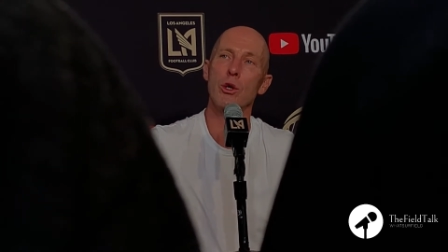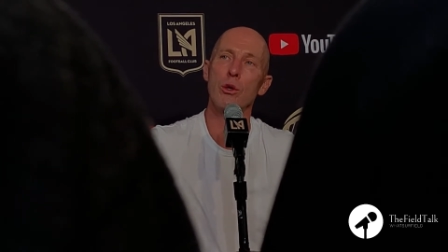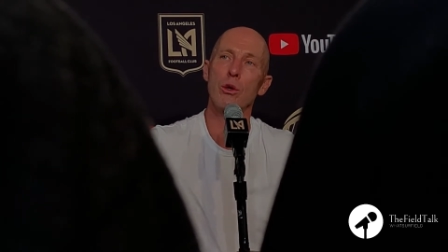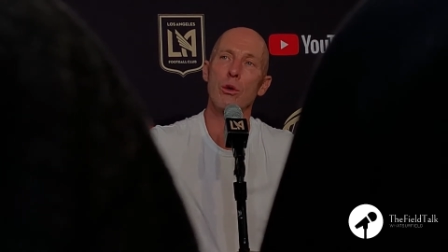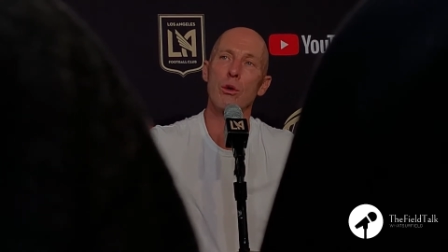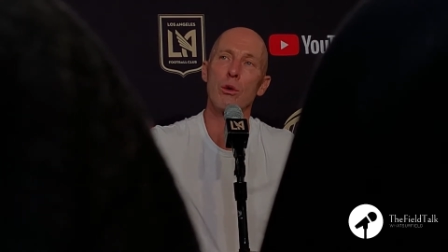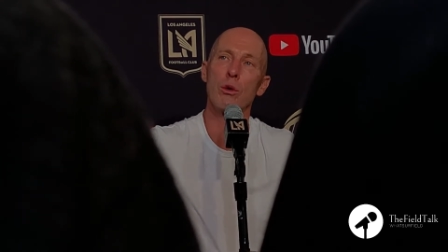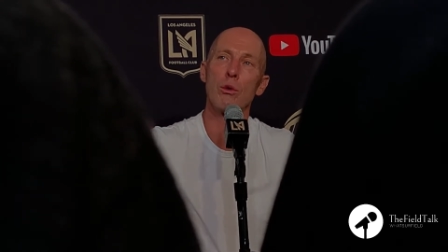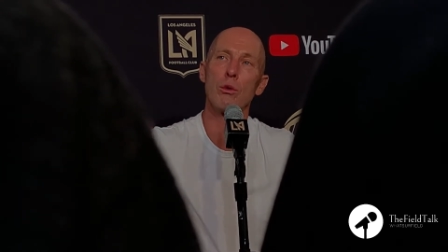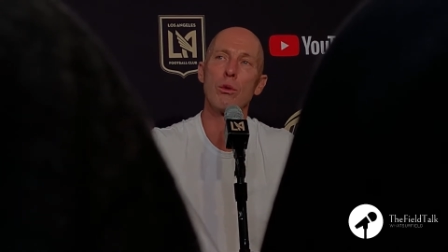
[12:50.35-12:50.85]

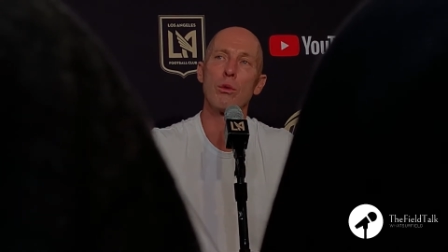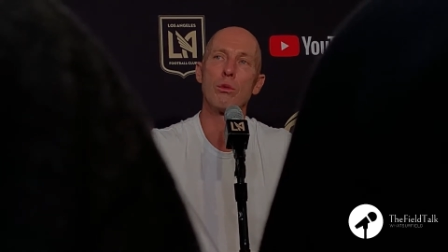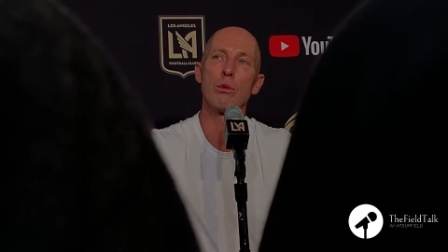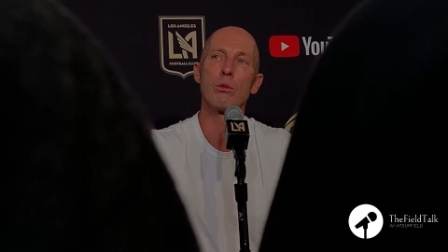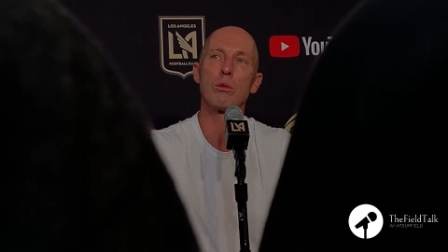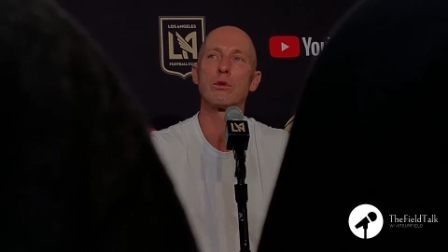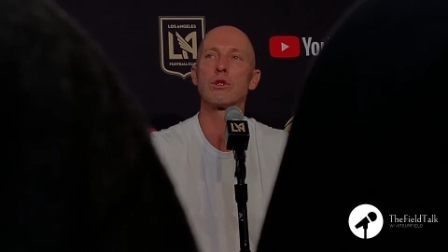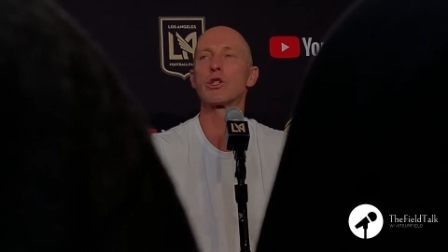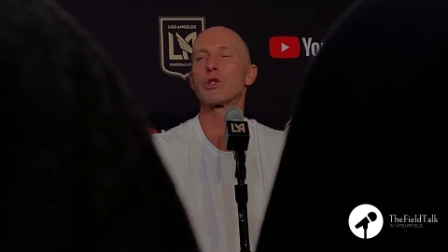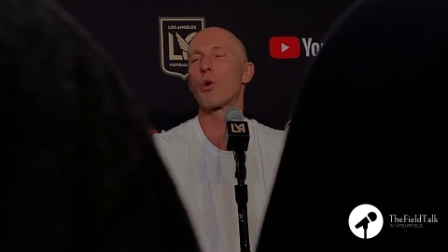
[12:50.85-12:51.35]

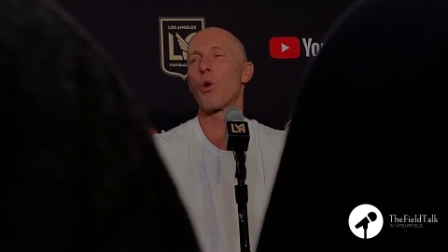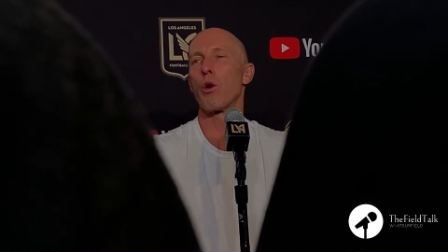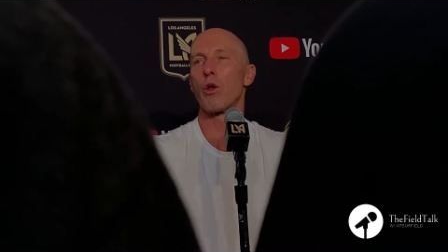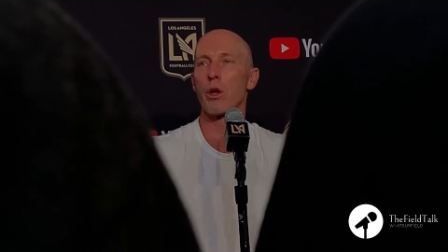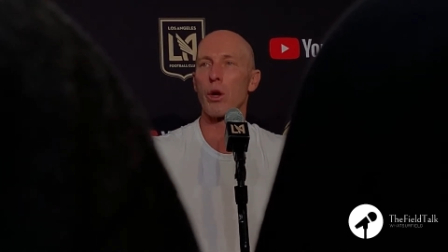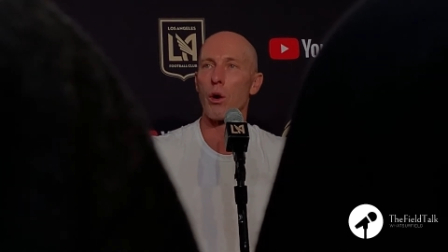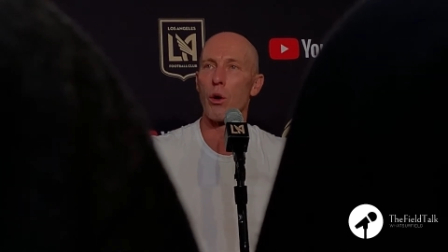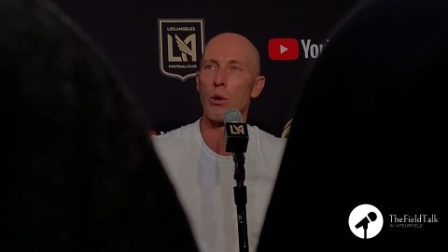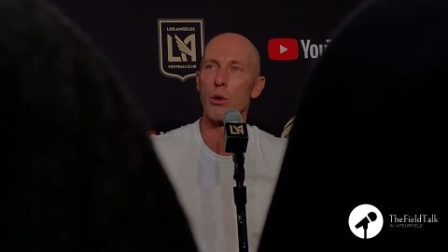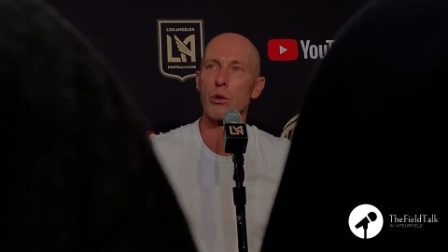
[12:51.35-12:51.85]
who score
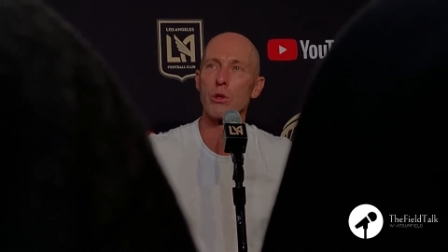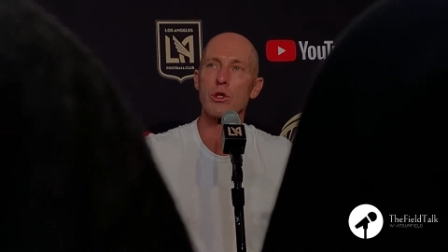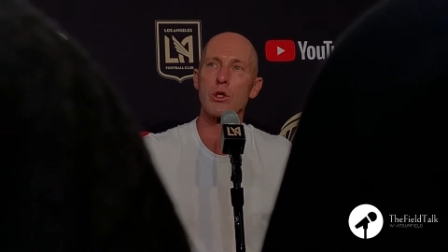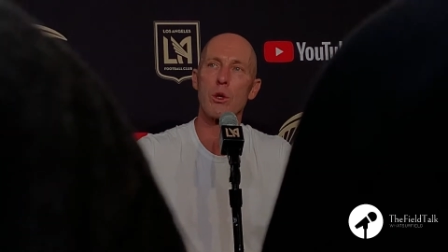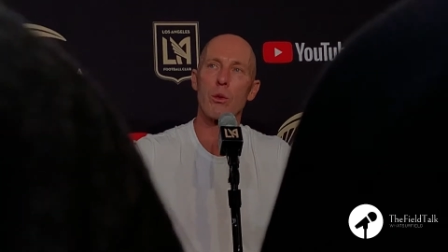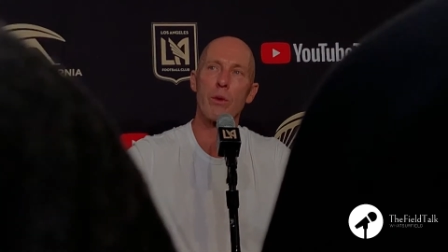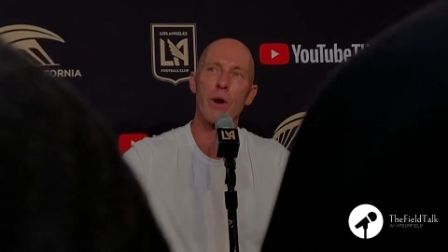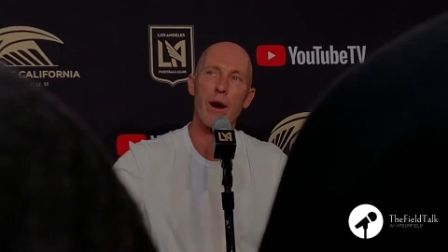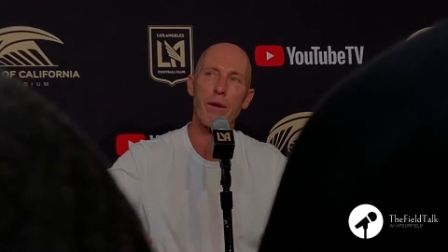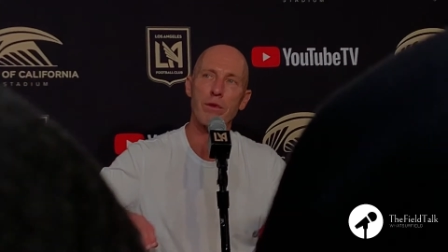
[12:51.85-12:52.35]
the
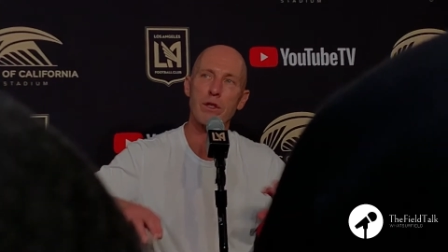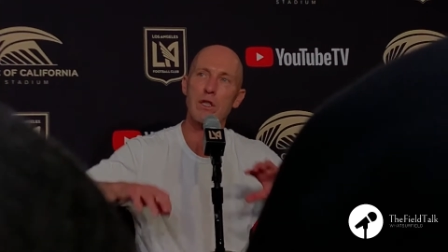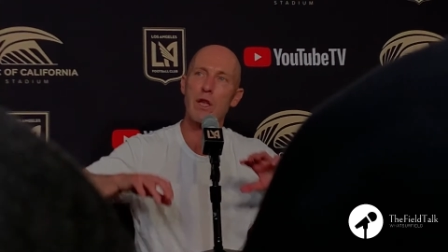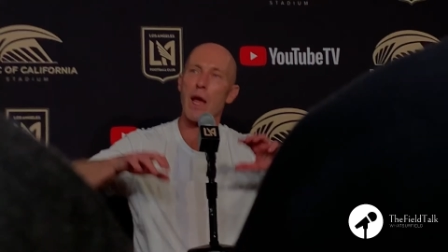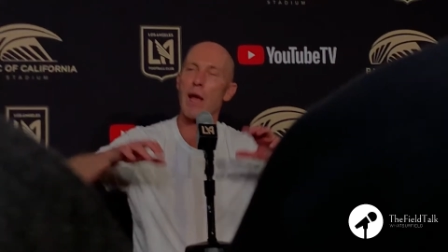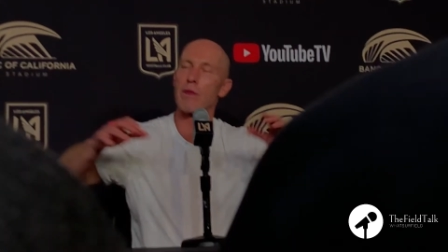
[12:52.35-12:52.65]
goals or whatever